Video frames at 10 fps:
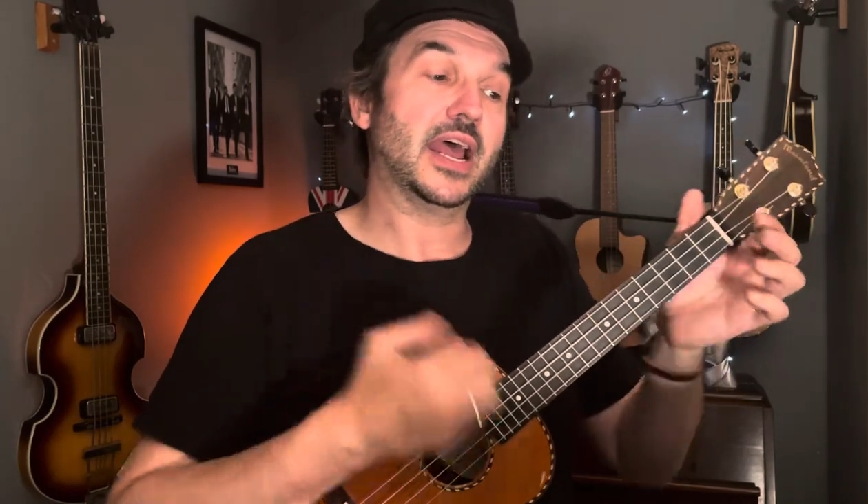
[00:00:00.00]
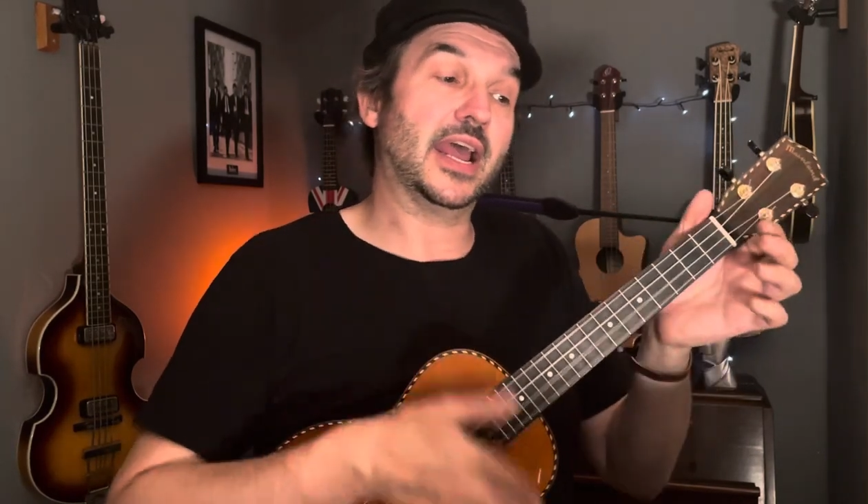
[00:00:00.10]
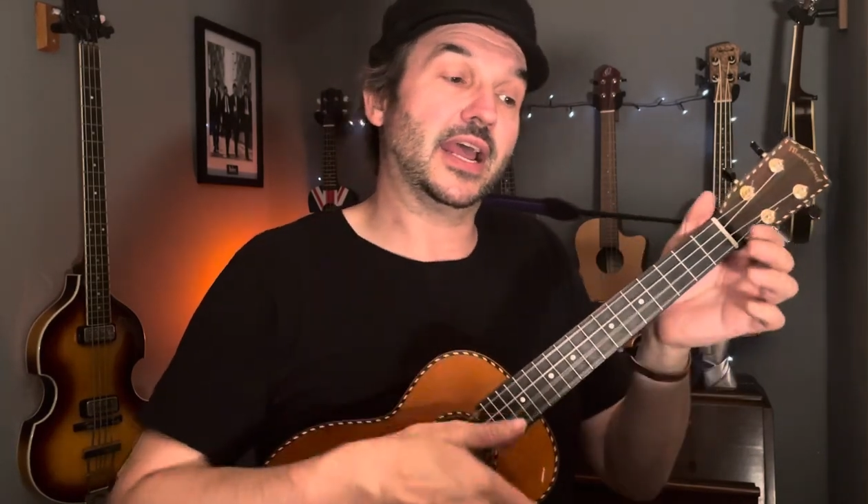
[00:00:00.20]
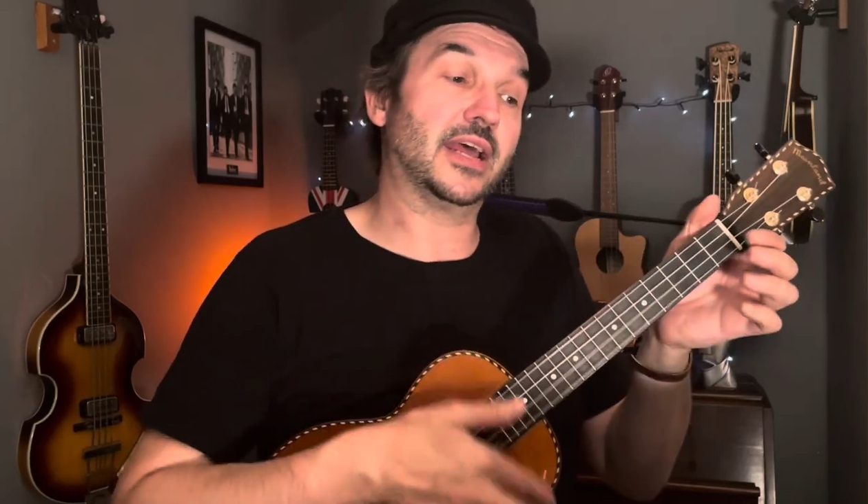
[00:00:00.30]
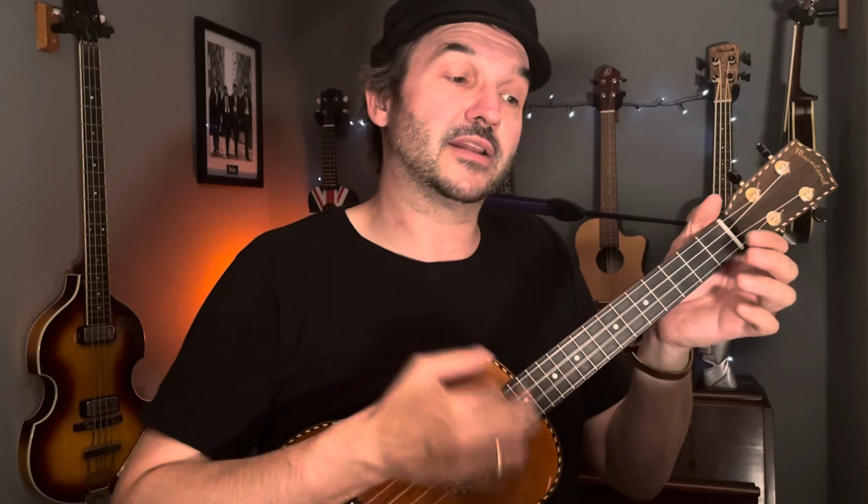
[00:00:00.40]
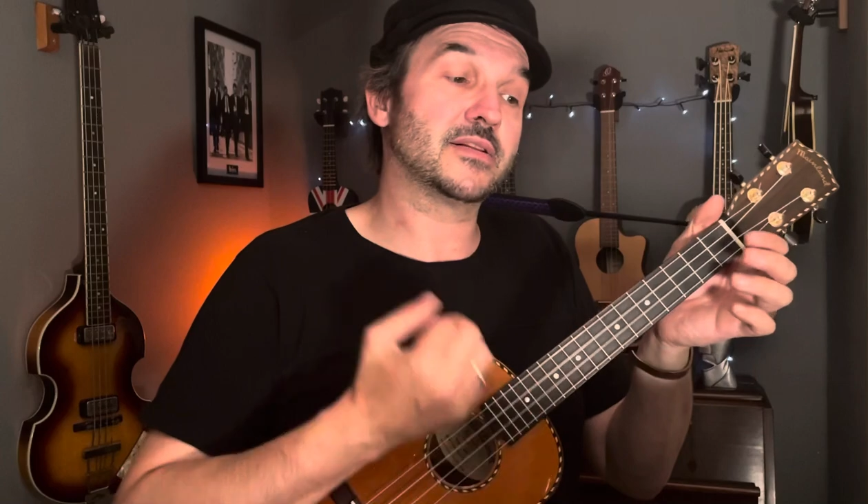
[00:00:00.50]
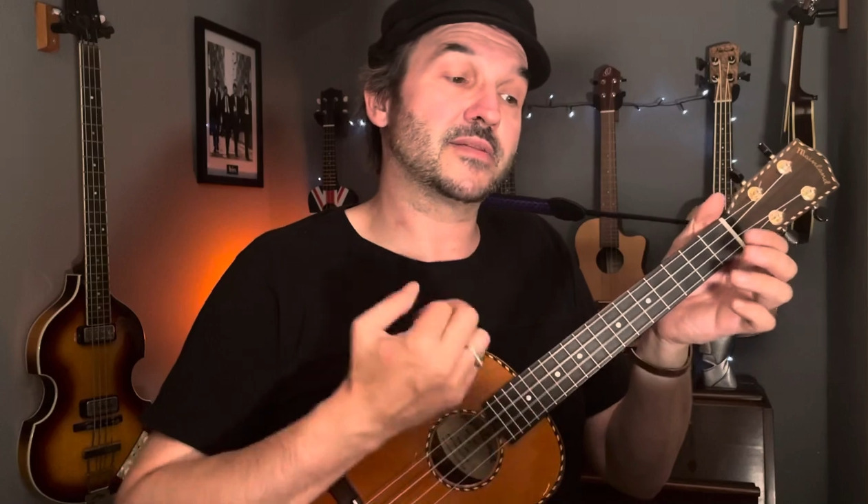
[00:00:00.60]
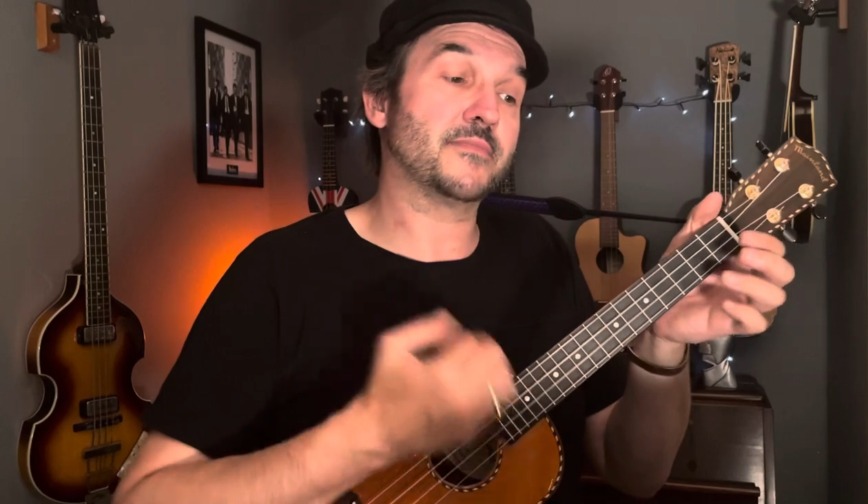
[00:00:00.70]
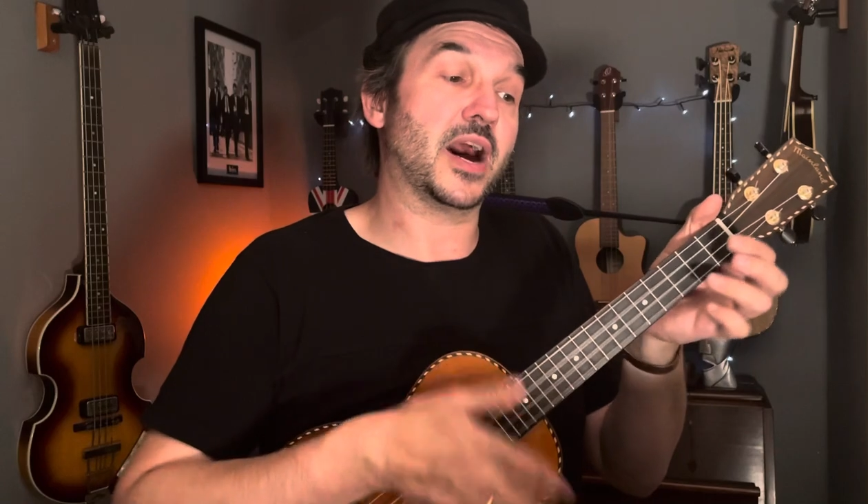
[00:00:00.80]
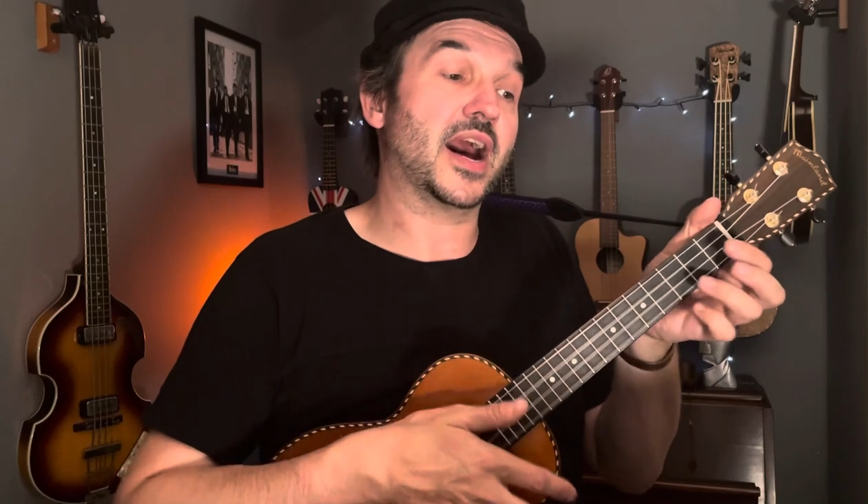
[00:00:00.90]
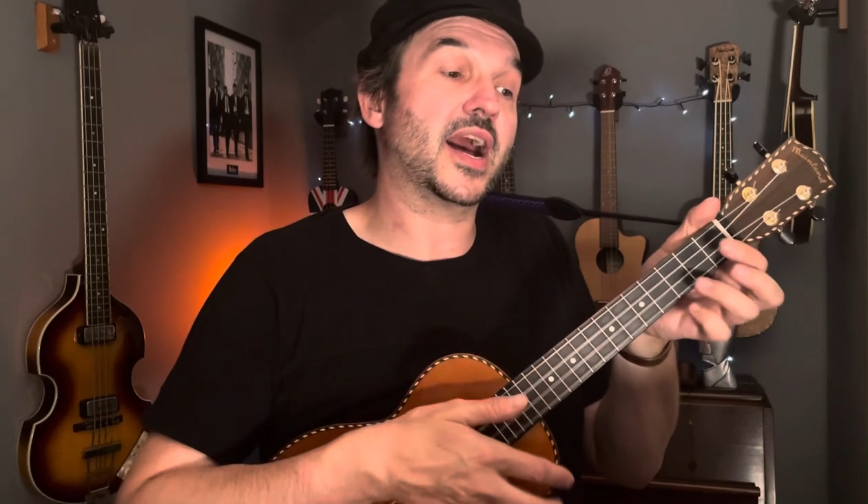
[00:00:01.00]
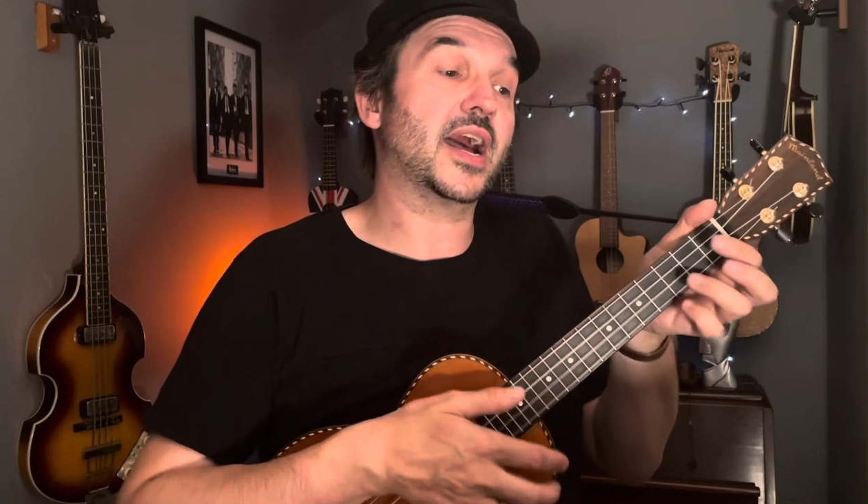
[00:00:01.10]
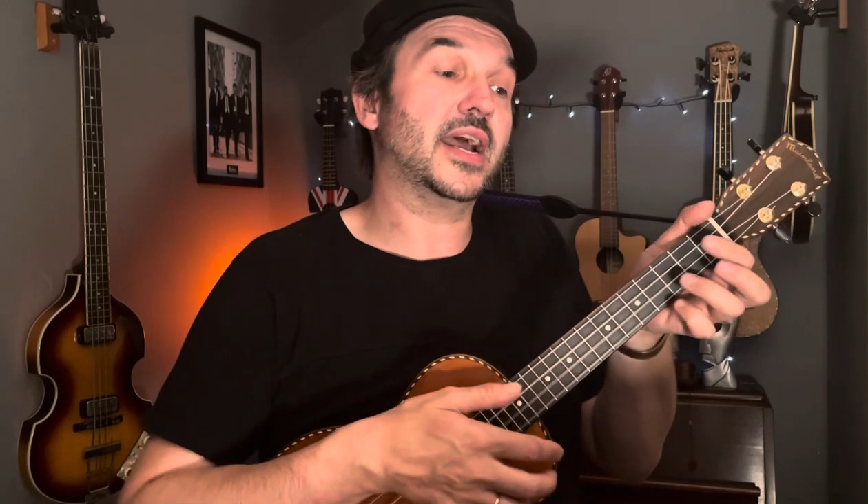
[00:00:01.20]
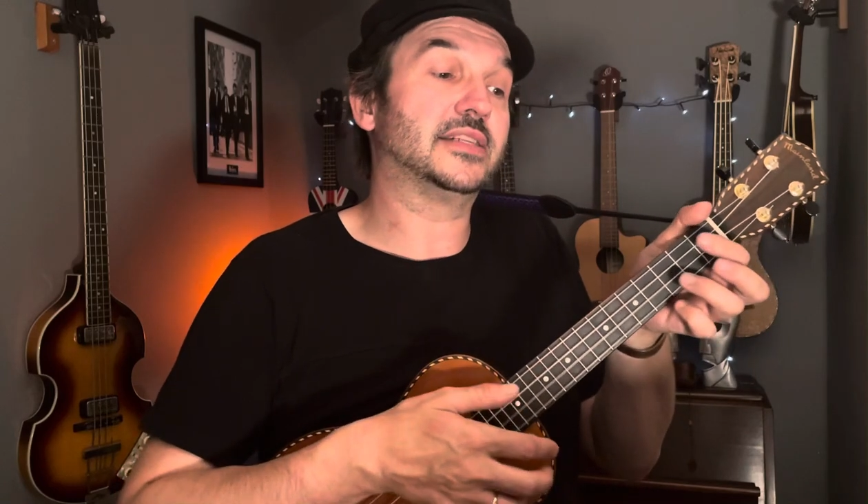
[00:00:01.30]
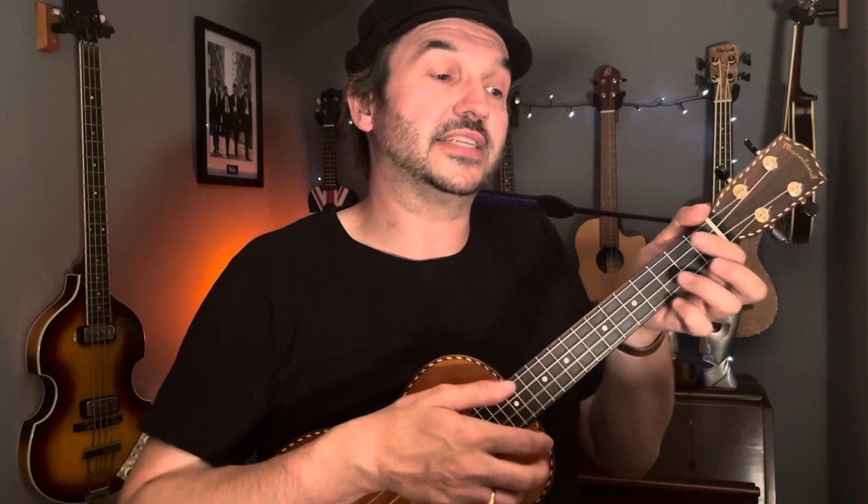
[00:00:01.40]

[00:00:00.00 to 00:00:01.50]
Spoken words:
in my